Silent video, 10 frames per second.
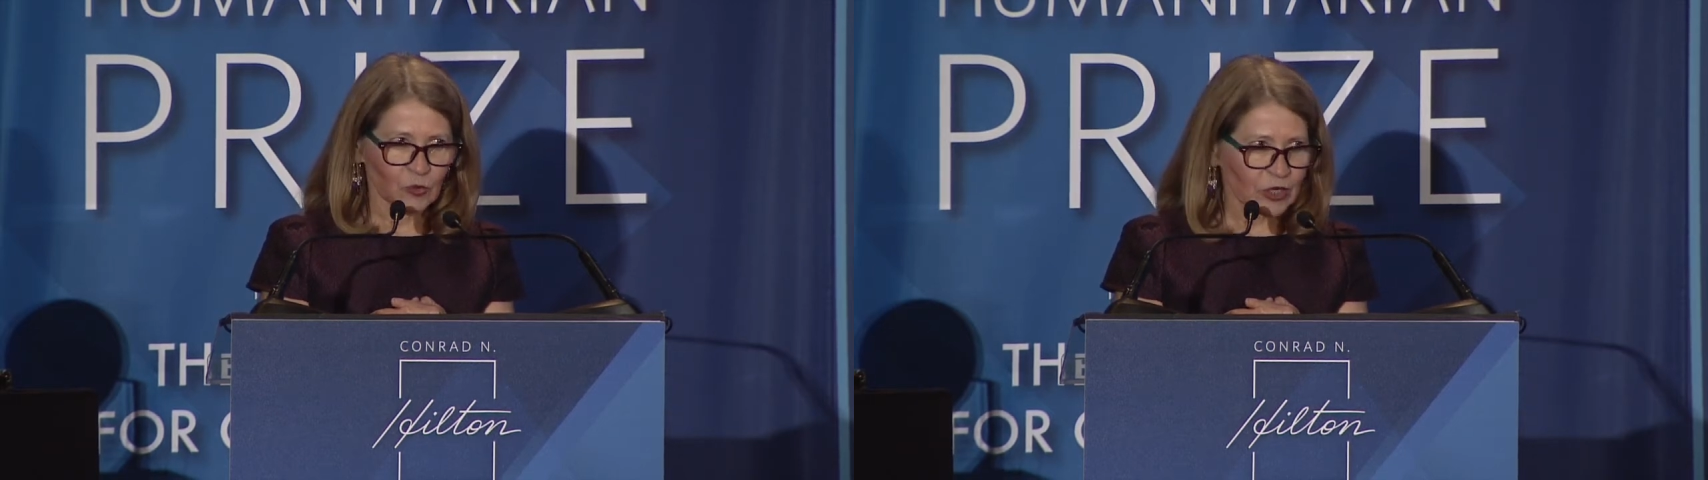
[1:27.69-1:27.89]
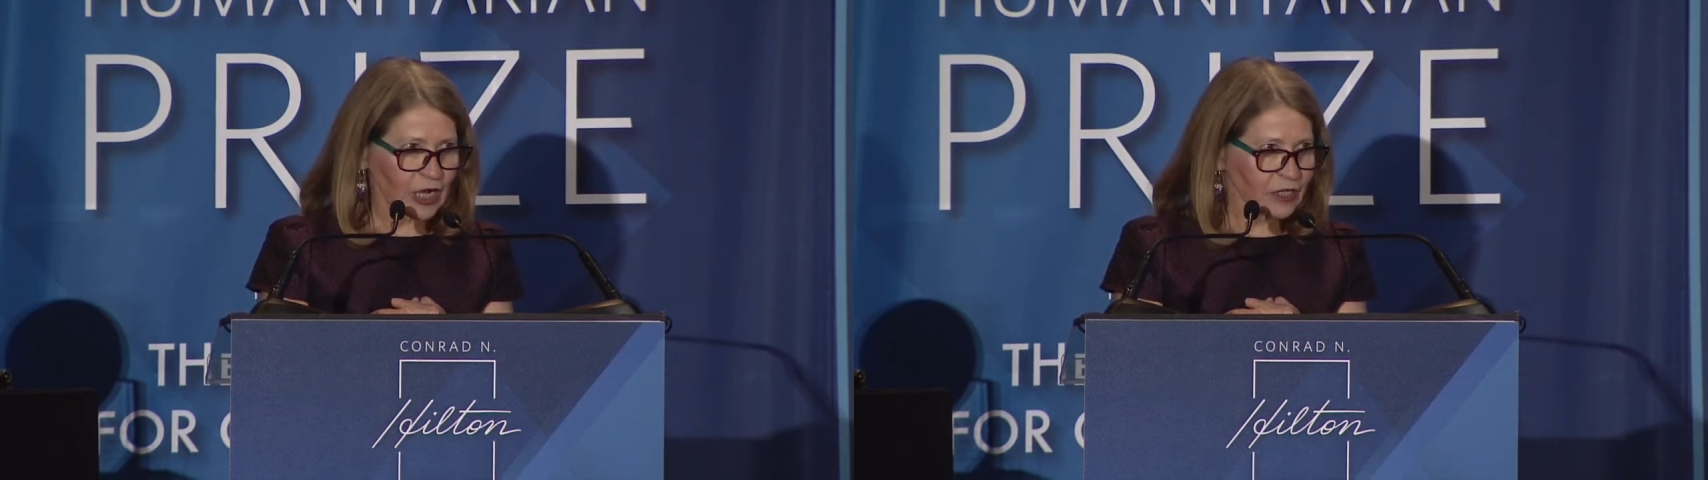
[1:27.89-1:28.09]

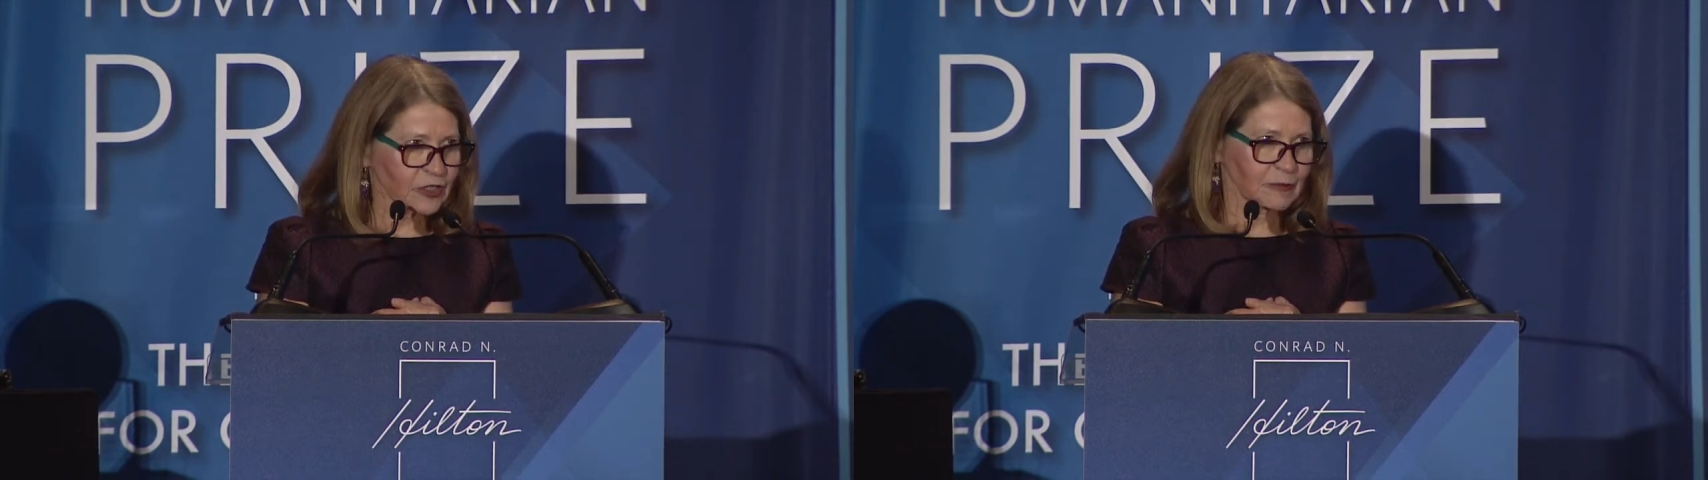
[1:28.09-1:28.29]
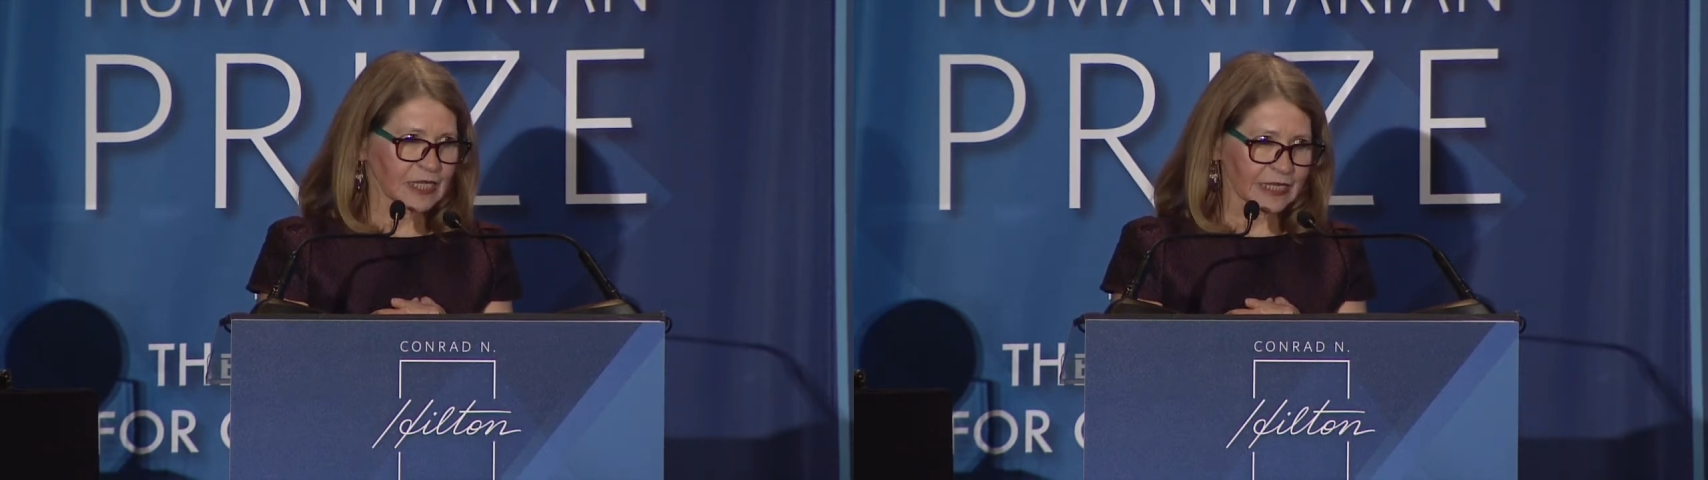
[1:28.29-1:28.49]
would
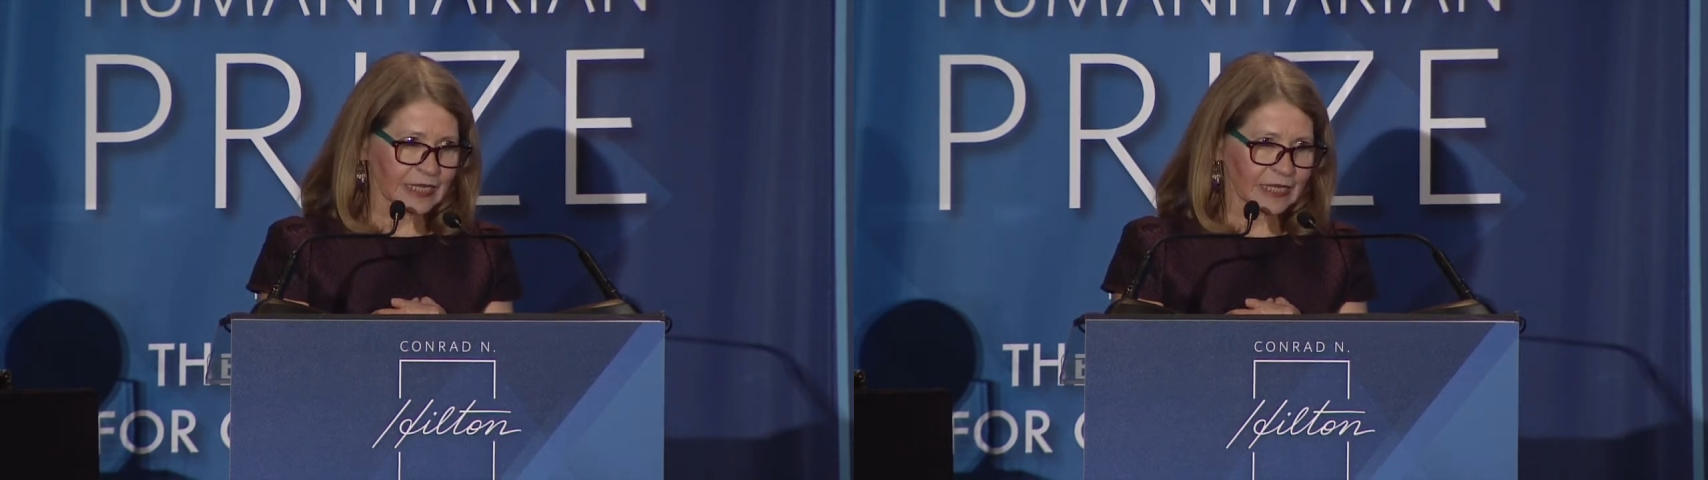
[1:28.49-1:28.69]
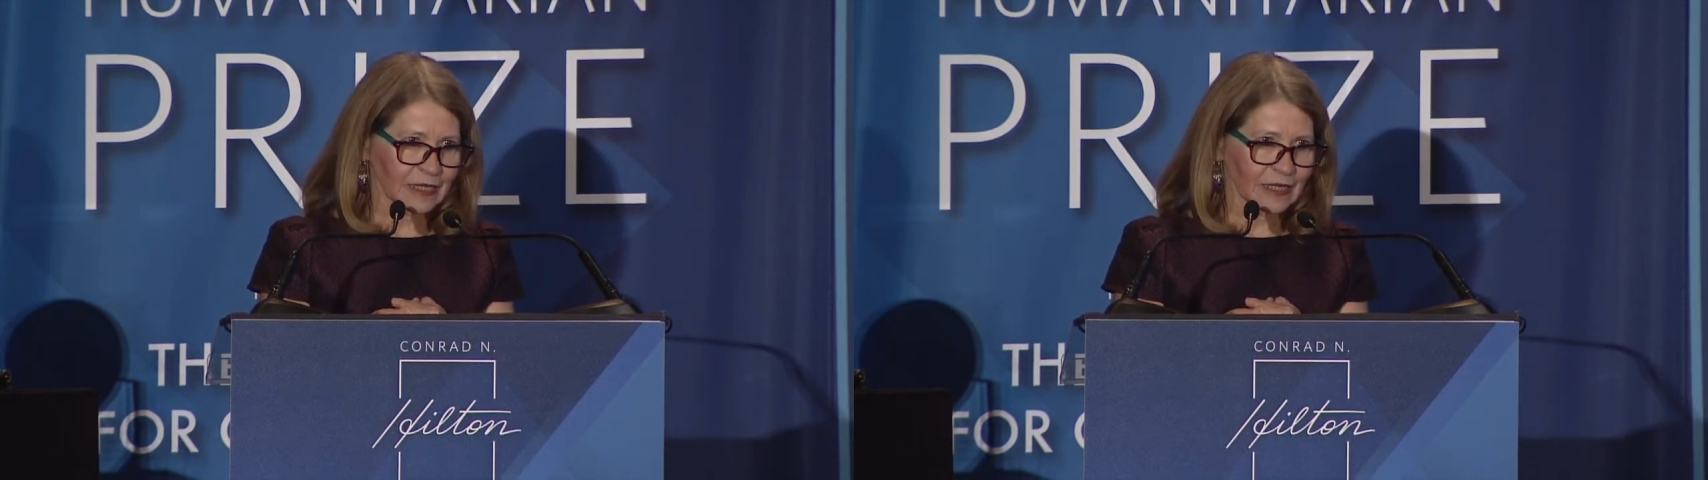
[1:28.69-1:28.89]

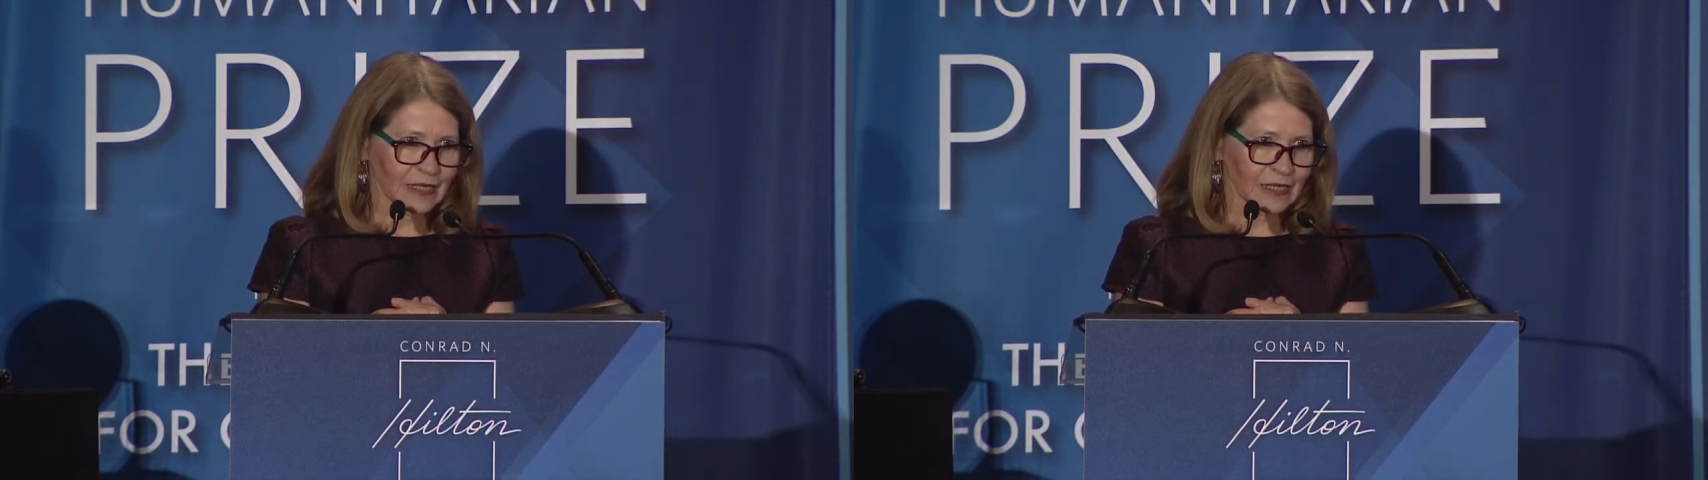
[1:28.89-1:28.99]
ultimately